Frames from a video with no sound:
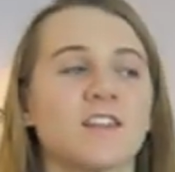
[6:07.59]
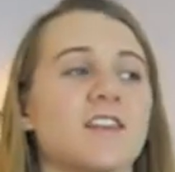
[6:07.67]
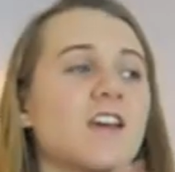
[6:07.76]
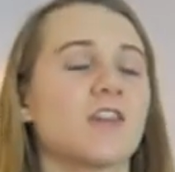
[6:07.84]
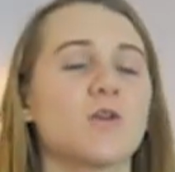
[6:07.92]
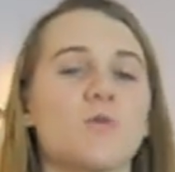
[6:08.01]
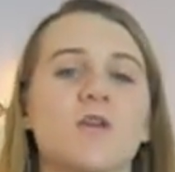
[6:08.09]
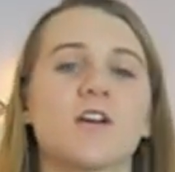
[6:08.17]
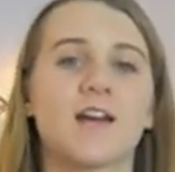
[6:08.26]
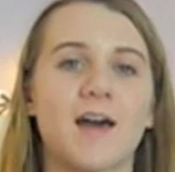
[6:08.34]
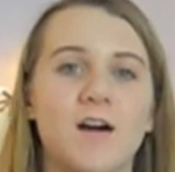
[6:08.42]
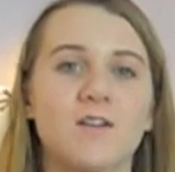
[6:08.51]
get the
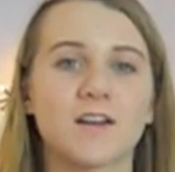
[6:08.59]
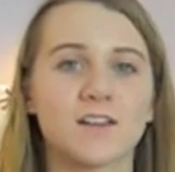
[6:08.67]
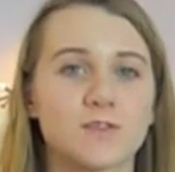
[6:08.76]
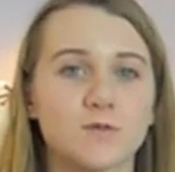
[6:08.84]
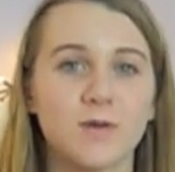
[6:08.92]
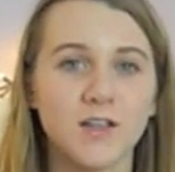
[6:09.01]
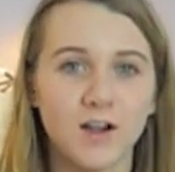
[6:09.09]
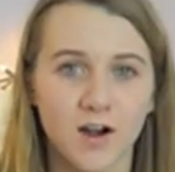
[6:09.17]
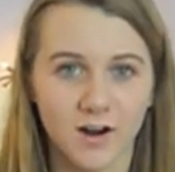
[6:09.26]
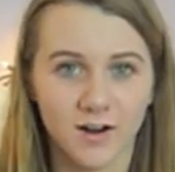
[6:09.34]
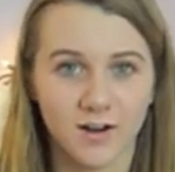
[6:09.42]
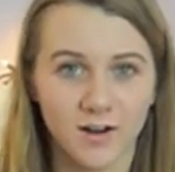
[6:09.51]
word out because we
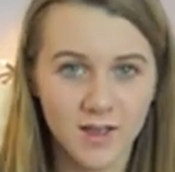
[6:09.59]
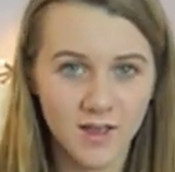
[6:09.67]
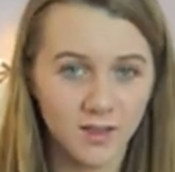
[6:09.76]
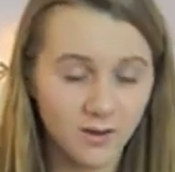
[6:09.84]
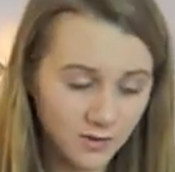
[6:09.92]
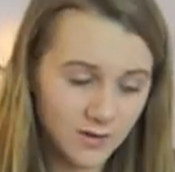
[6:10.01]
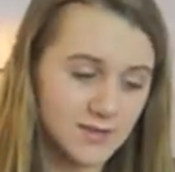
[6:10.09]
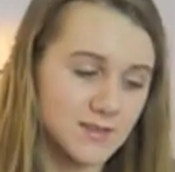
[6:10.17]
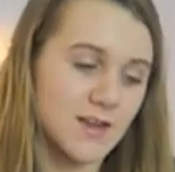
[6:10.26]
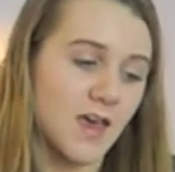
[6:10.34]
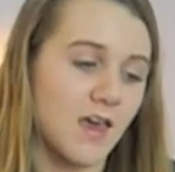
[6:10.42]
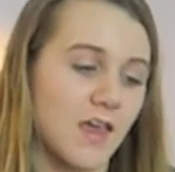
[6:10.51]
are here to
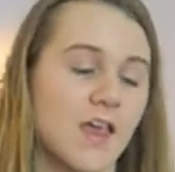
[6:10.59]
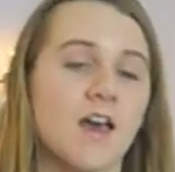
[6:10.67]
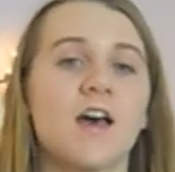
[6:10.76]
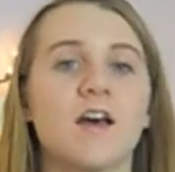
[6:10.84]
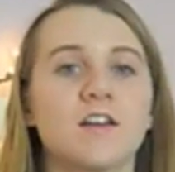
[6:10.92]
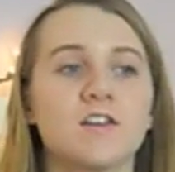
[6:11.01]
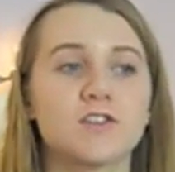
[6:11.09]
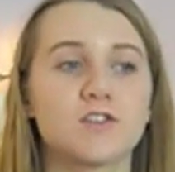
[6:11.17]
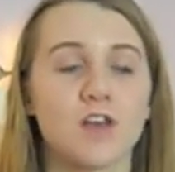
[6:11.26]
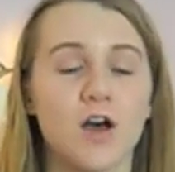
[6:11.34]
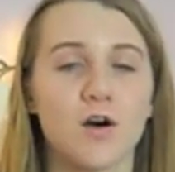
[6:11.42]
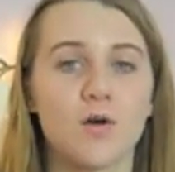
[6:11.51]
stay
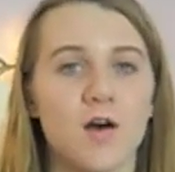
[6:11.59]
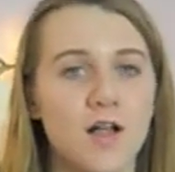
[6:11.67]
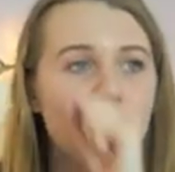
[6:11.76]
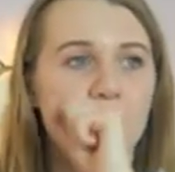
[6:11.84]
so